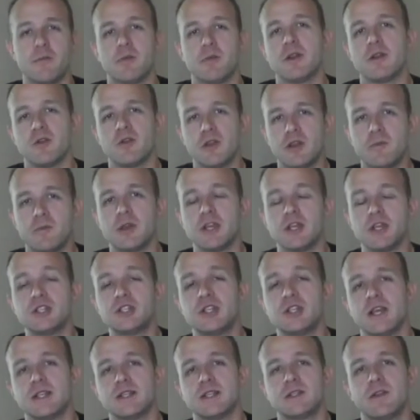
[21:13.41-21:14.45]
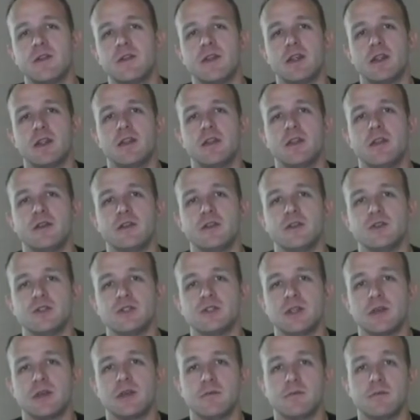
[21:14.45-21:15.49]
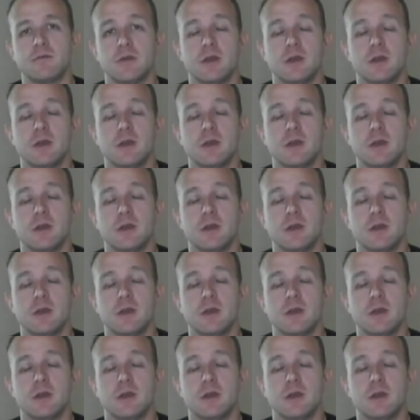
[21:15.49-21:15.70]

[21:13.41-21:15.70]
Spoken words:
but it'll give me a chance to introduce them,